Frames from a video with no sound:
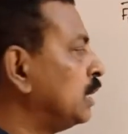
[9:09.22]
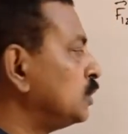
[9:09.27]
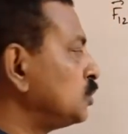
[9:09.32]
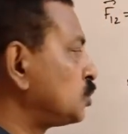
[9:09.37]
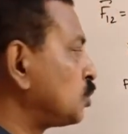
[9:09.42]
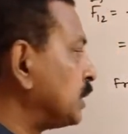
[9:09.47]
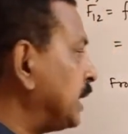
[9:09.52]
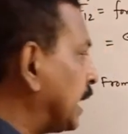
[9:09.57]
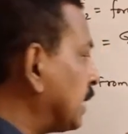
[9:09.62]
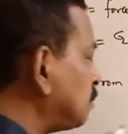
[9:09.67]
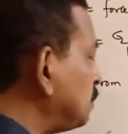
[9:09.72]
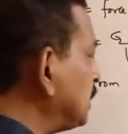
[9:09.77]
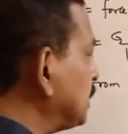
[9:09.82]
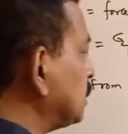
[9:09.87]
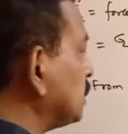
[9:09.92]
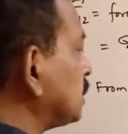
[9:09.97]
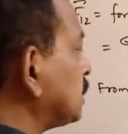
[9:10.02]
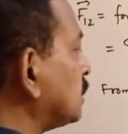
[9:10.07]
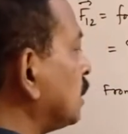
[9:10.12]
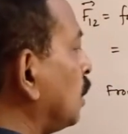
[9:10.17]
So that
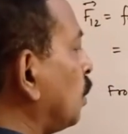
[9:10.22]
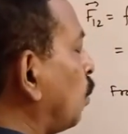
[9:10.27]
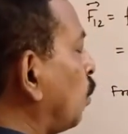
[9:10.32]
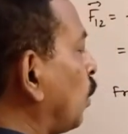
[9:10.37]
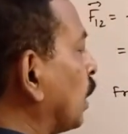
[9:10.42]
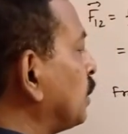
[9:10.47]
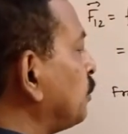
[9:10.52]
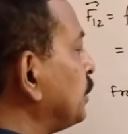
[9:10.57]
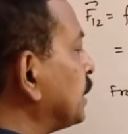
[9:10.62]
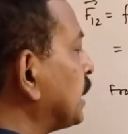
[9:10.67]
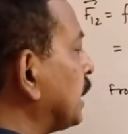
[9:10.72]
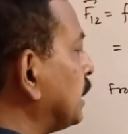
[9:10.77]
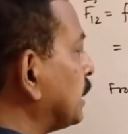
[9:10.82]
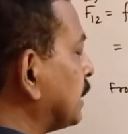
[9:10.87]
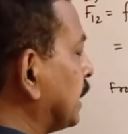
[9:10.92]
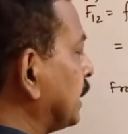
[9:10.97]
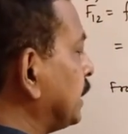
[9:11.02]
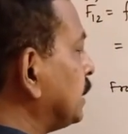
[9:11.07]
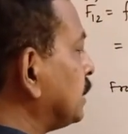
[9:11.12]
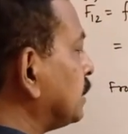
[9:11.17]
means what we can
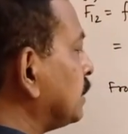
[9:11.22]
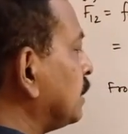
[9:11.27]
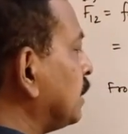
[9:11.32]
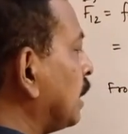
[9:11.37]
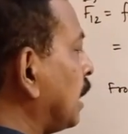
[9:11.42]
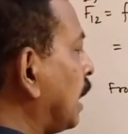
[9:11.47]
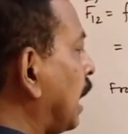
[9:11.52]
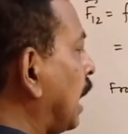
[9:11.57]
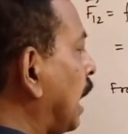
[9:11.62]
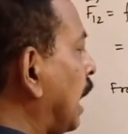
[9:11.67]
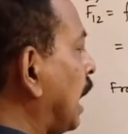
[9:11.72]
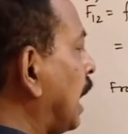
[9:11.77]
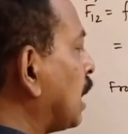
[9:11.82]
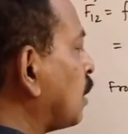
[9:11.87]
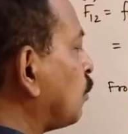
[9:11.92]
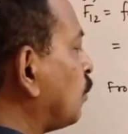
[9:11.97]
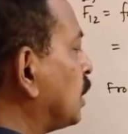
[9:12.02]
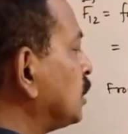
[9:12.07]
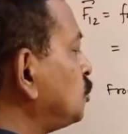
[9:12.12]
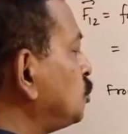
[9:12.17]
write?
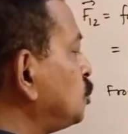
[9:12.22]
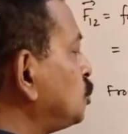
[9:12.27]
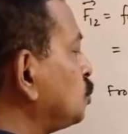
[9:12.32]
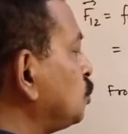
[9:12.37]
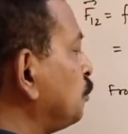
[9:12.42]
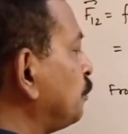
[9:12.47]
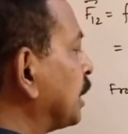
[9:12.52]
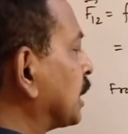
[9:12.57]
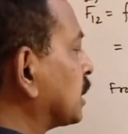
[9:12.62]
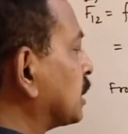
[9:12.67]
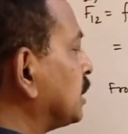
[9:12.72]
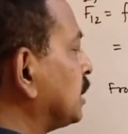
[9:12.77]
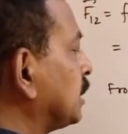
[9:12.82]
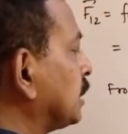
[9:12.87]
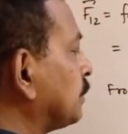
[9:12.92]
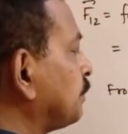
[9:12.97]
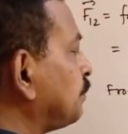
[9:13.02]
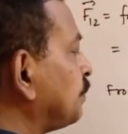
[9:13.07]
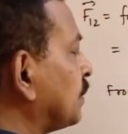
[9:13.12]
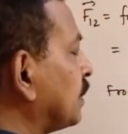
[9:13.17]
R12
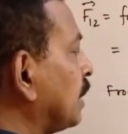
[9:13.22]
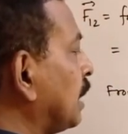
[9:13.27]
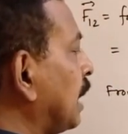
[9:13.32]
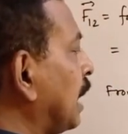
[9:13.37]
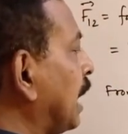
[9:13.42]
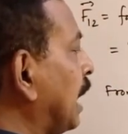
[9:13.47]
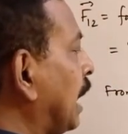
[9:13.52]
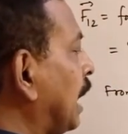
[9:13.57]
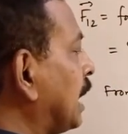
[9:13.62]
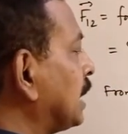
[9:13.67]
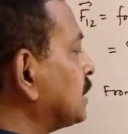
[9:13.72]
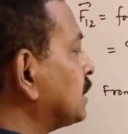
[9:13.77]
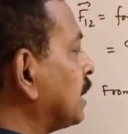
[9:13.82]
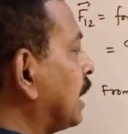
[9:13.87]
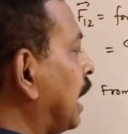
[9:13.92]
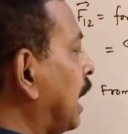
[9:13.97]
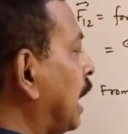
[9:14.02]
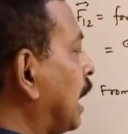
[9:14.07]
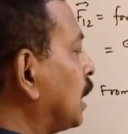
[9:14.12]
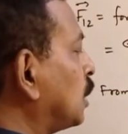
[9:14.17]
vector as
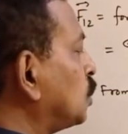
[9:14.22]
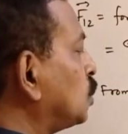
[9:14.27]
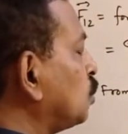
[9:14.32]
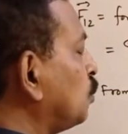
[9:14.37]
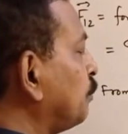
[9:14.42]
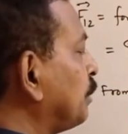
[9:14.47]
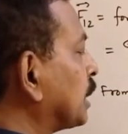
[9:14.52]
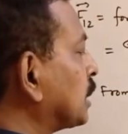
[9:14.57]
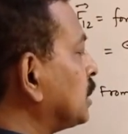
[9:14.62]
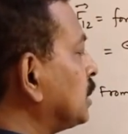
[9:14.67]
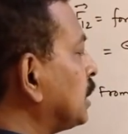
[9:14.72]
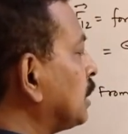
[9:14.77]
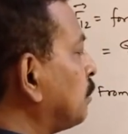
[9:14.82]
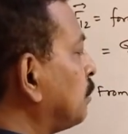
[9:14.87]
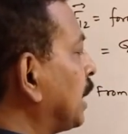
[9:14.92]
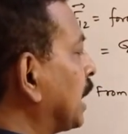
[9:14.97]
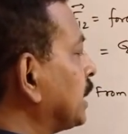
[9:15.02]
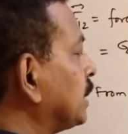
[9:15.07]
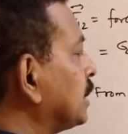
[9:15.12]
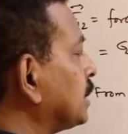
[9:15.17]
R2 vector
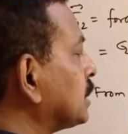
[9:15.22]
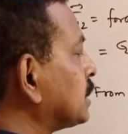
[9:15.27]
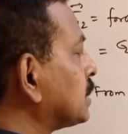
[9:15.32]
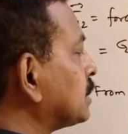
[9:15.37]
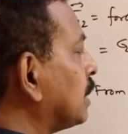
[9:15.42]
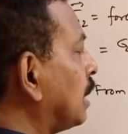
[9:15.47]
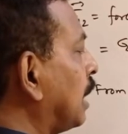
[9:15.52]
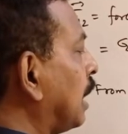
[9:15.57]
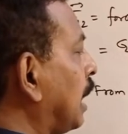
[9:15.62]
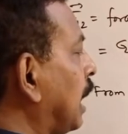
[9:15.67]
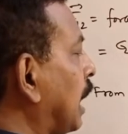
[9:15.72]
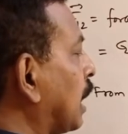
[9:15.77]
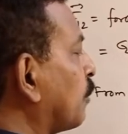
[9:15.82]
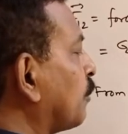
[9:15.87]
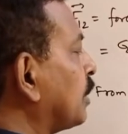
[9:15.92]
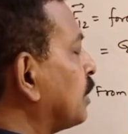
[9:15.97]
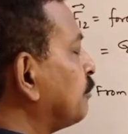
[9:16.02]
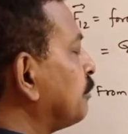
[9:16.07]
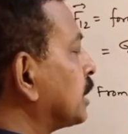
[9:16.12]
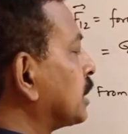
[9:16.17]
minus
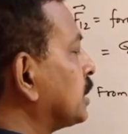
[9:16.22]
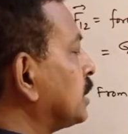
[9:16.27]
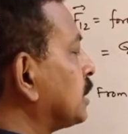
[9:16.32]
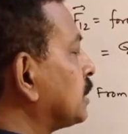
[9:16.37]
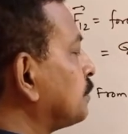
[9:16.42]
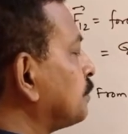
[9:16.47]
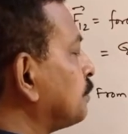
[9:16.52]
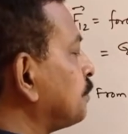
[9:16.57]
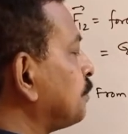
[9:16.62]
R1 vector.